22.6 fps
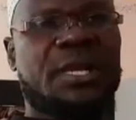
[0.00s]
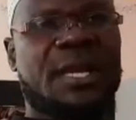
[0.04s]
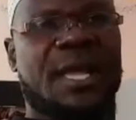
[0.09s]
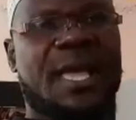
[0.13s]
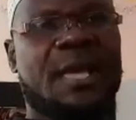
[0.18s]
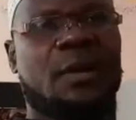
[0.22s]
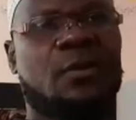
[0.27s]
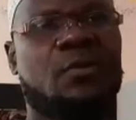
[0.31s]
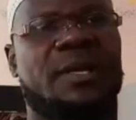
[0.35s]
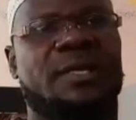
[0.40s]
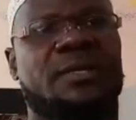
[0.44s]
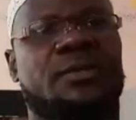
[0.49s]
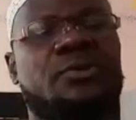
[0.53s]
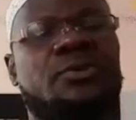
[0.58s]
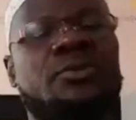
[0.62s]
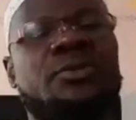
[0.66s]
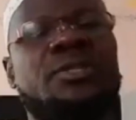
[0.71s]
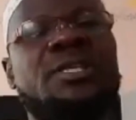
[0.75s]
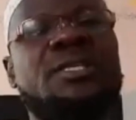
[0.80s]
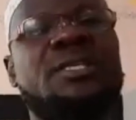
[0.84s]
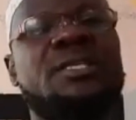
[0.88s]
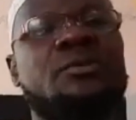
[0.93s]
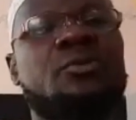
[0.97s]
likewise. So
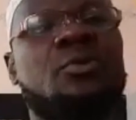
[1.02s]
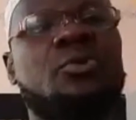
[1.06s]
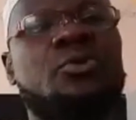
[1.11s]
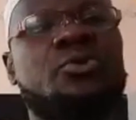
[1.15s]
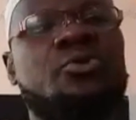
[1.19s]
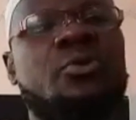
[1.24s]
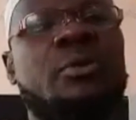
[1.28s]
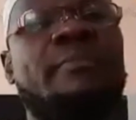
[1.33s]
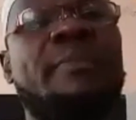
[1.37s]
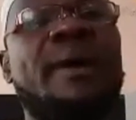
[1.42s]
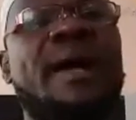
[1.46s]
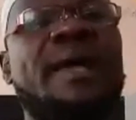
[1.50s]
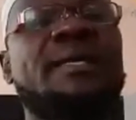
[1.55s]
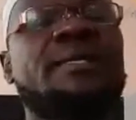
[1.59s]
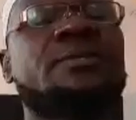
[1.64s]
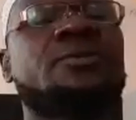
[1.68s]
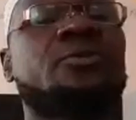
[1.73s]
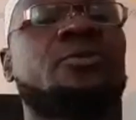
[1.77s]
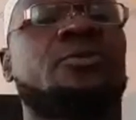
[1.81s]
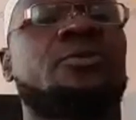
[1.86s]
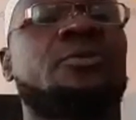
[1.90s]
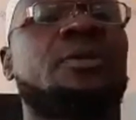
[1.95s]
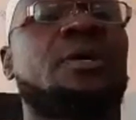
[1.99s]
this is also a
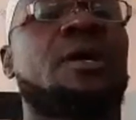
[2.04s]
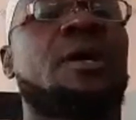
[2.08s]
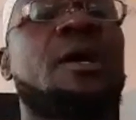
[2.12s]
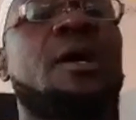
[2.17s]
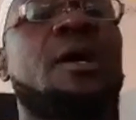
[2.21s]
milestone